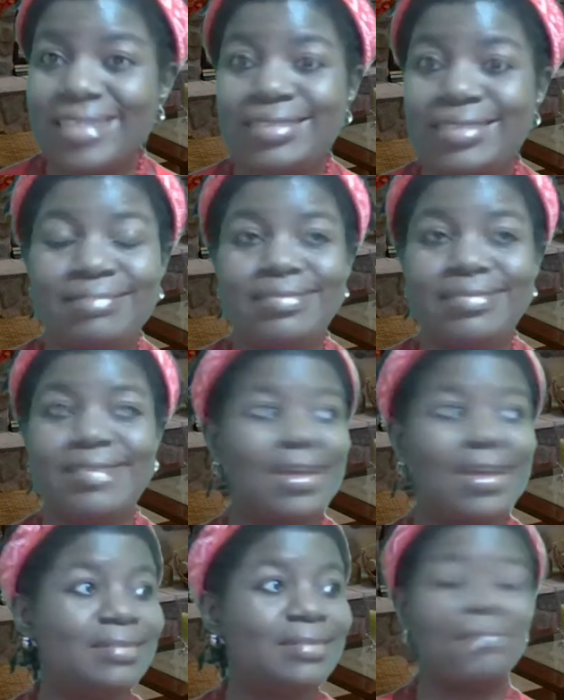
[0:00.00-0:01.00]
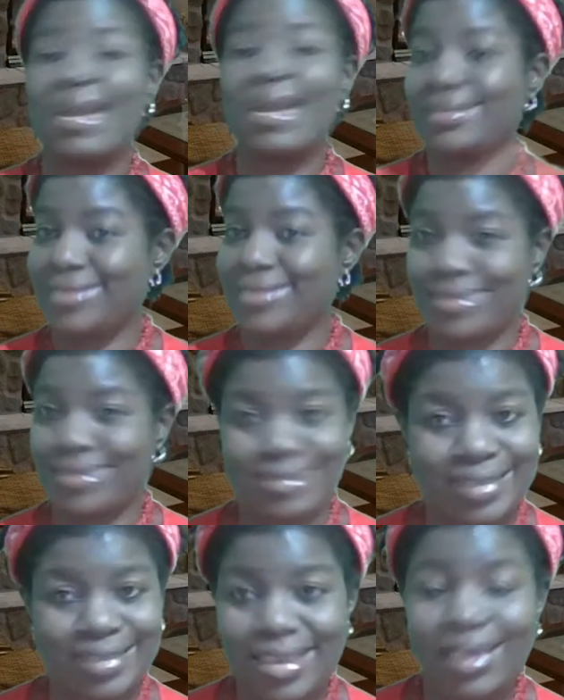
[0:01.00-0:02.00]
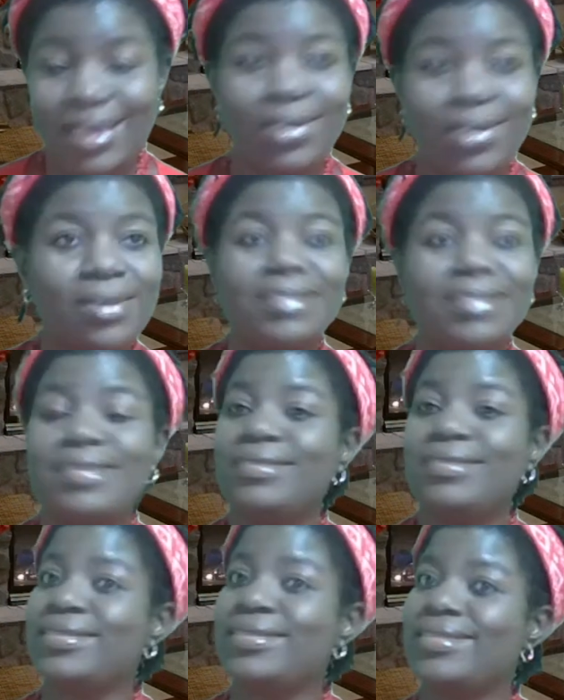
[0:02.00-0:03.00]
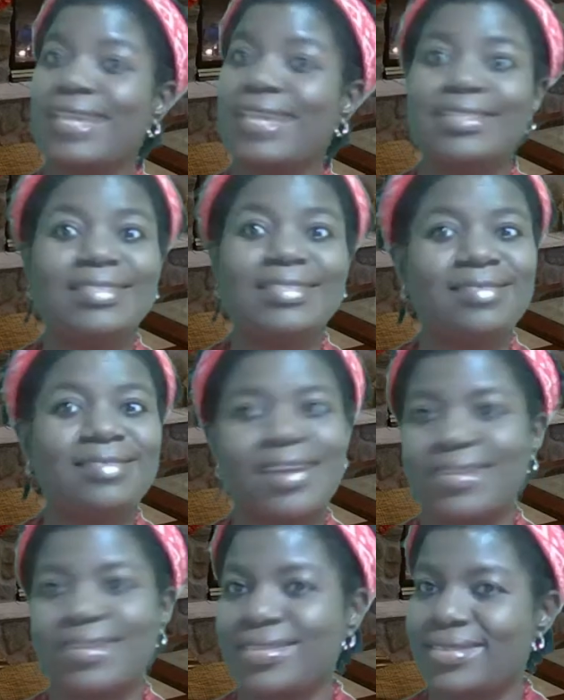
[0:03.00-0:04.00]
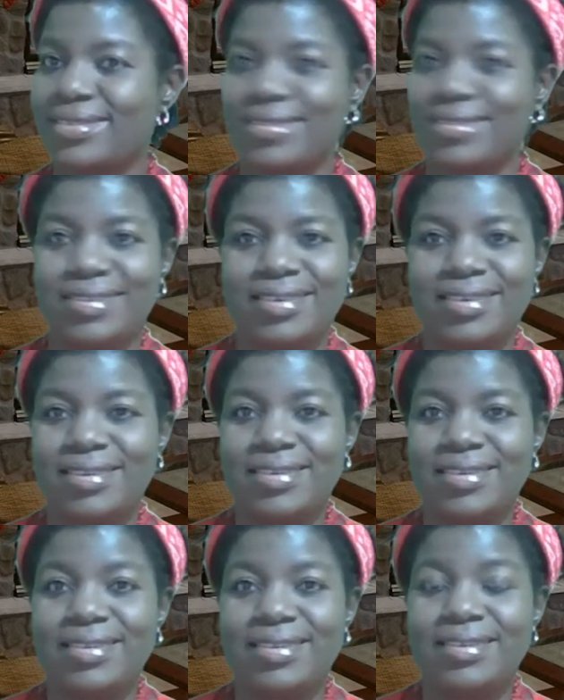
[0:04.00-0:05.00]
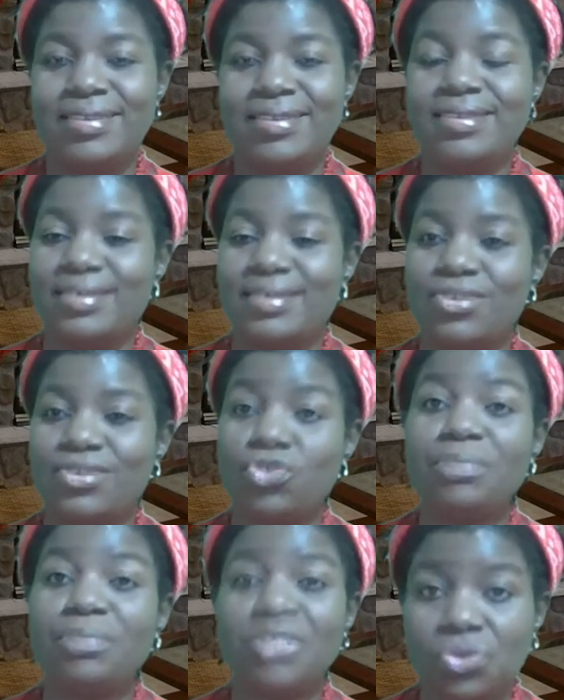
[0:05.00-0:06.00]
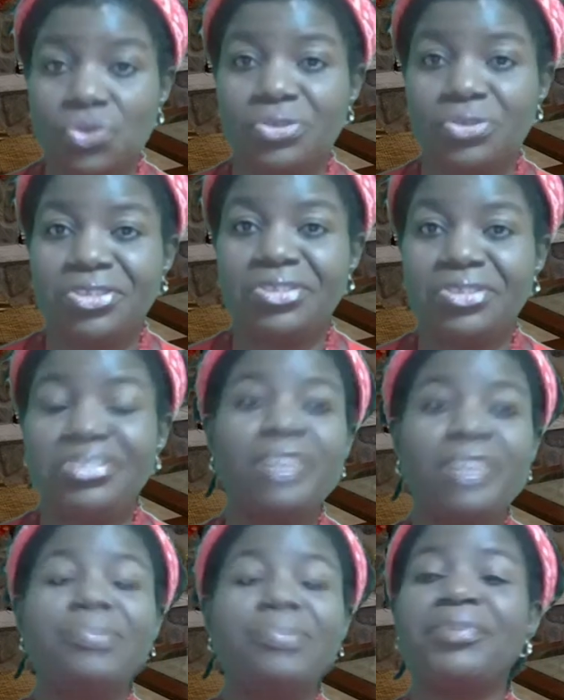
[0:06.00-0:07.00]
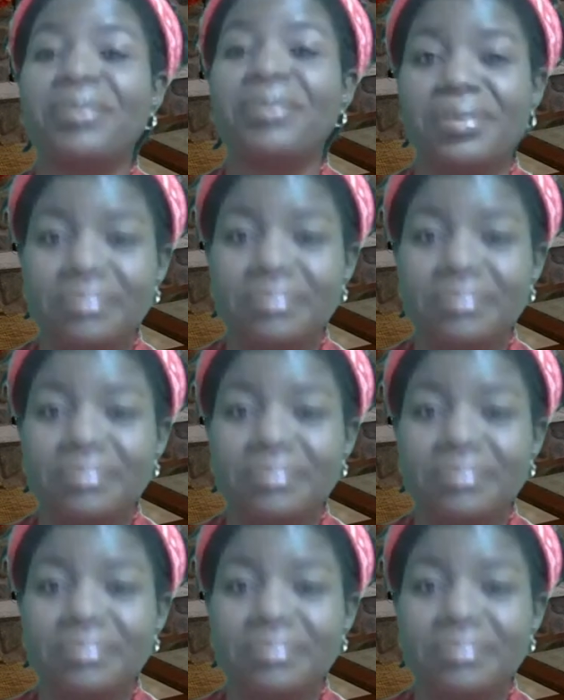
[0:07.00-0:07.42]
landmarks, all these cathedrals, truth be told, they will become